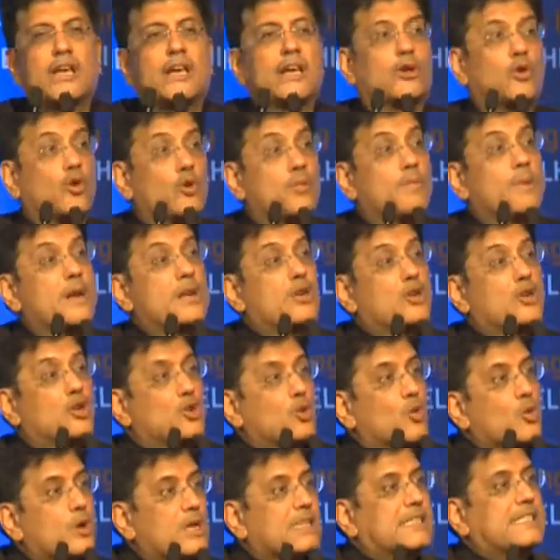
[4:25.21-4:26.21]
it could be
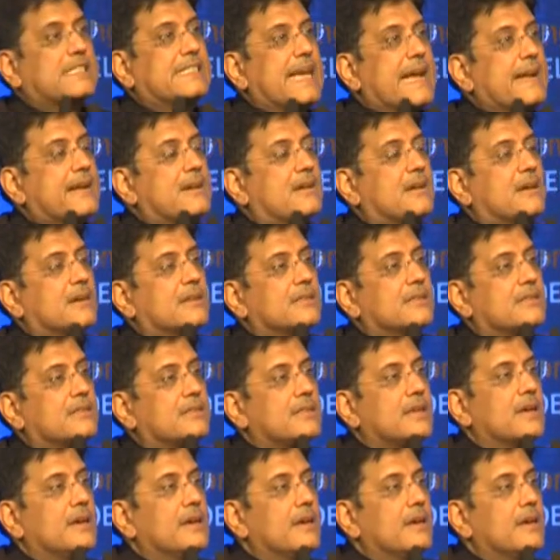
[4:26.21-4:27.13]
tourist centers,